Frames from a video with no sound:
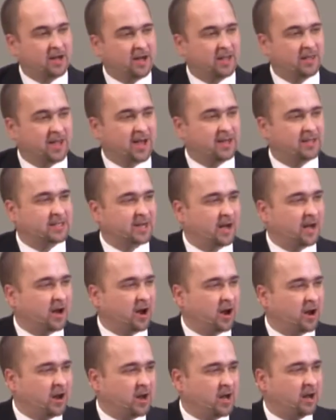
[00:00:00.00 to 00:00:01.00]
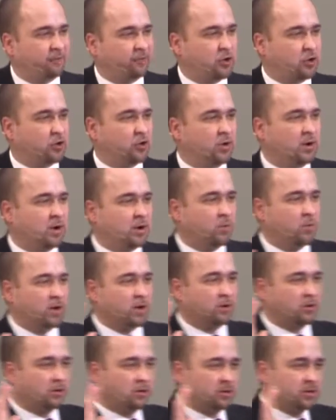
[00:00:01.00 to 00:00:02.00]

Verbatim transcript: that uh, if you will